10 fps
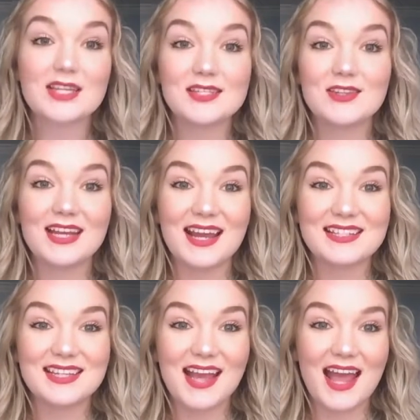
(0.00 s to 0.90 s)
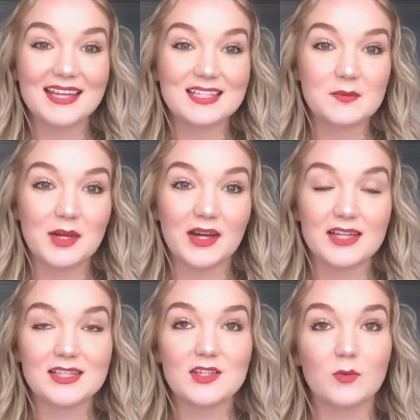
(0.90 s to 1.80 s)
So the next thing I
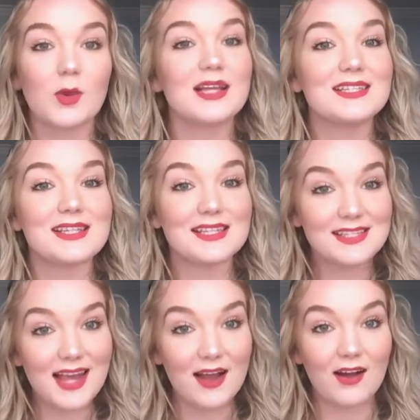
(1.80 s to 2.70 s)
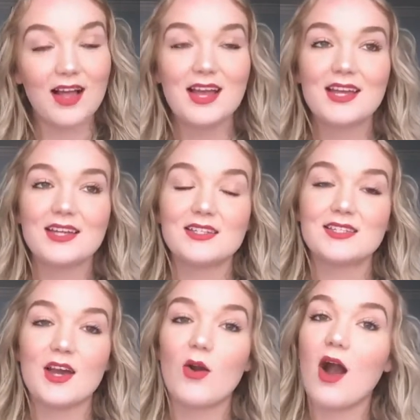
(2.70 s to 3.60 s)
experienced was the sale.
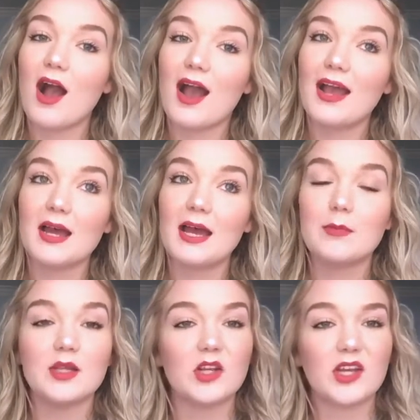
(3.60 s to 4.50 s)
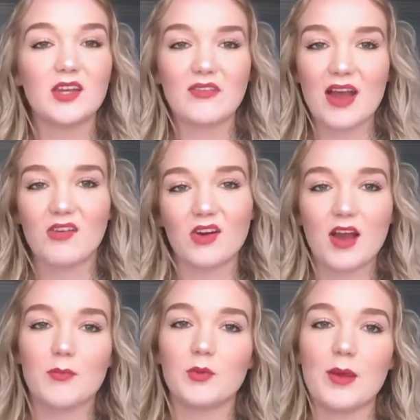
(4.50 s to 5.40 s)
So I had been looking around on a
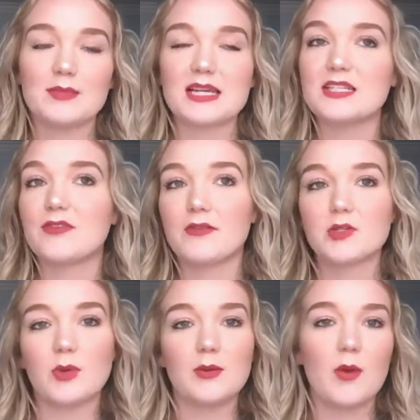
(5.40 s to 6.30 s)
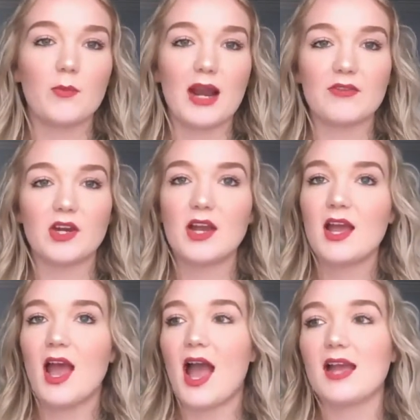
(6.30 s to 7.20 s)
couple websites, Forever 21, whatever.
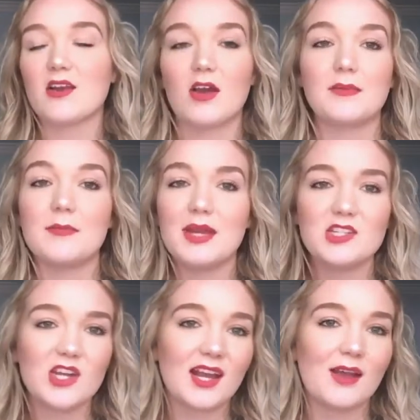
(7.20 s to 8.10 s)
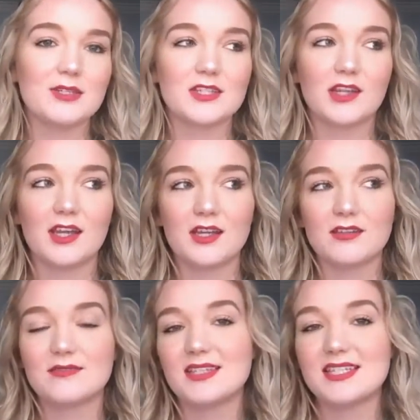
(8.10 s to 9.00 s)
I had gotten my paycheck. I was
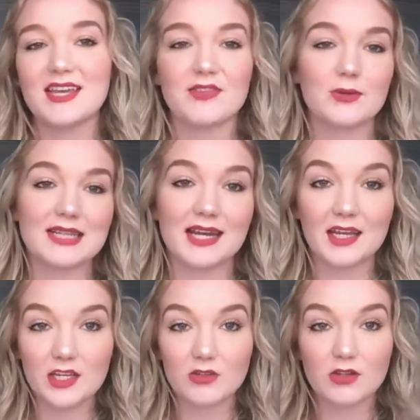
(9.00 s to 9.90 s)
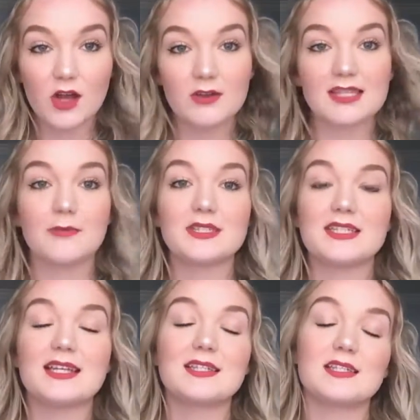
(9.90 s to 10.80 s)
looking to see if there was any cute clothes. I
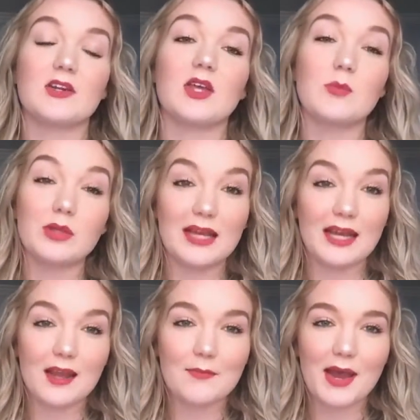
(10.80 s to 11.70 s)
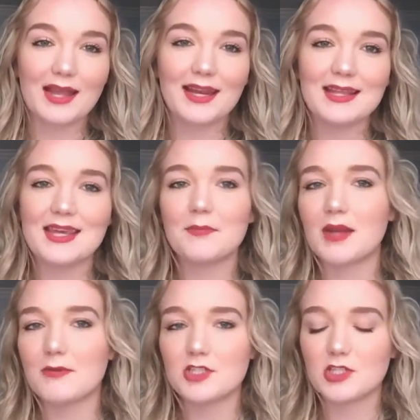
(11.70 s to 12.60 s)
wasn't necessarily planning on buying anything,
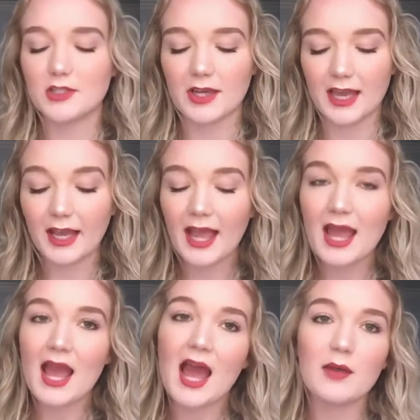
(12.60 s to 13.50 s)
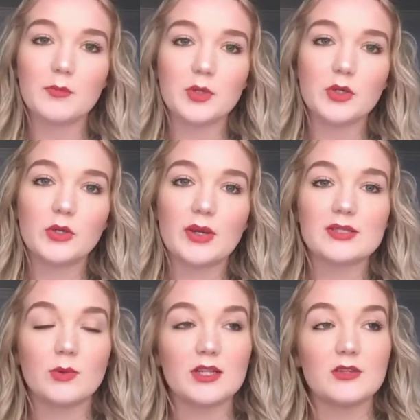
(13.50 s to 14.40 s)
but I was just looking. And Boohoo
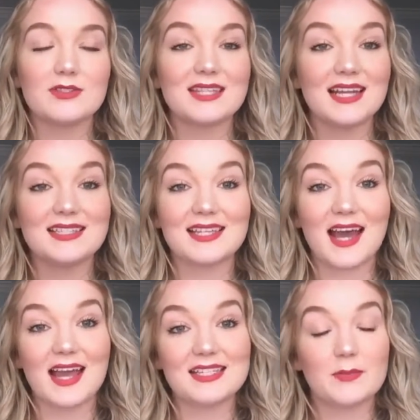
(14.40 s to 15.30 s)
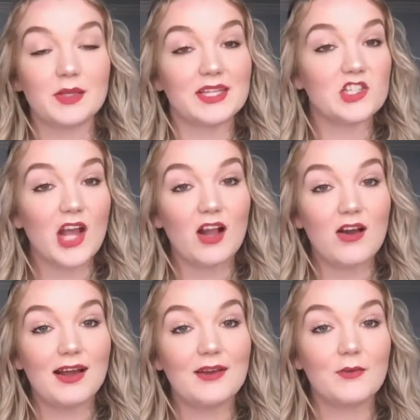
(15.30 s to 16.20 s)
is one of those sites that I typically check
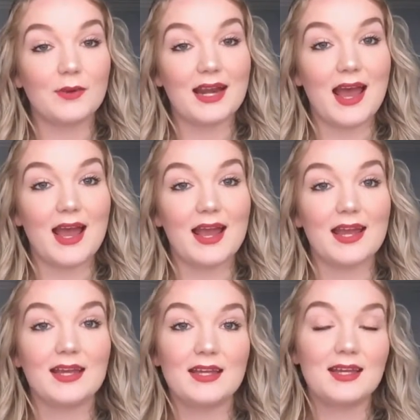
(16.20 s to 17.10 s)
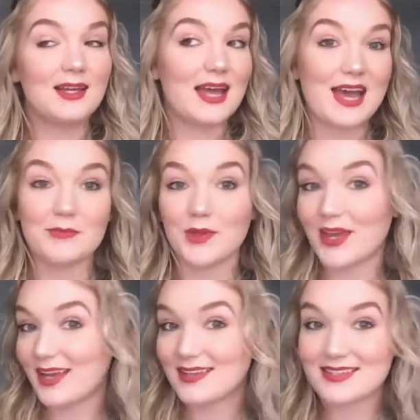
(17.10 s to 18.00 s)
on when I am
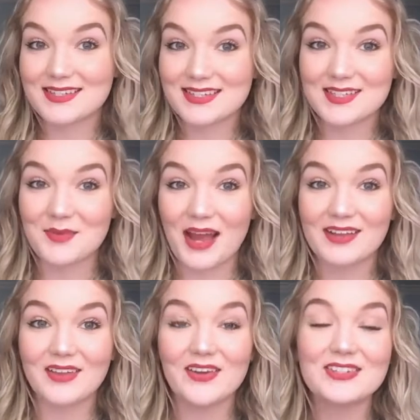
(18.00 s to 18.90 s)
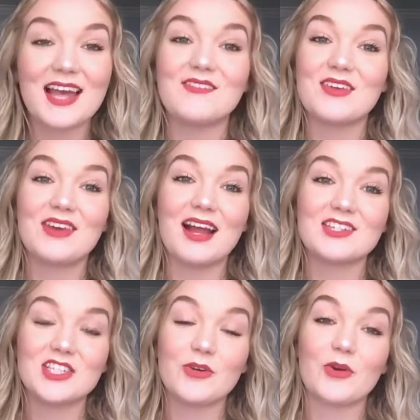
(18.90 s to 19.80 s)
looking to buy clothes. I've never
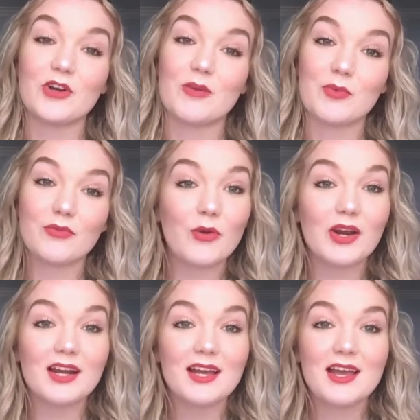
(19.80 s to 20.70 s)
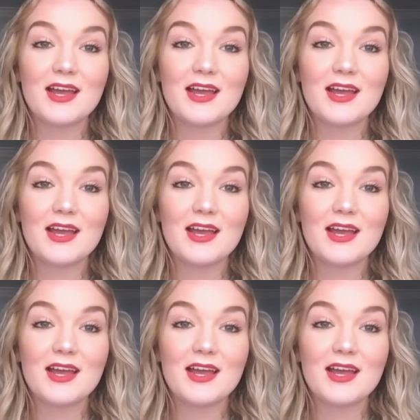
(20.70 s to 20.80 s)
actually ordered it before.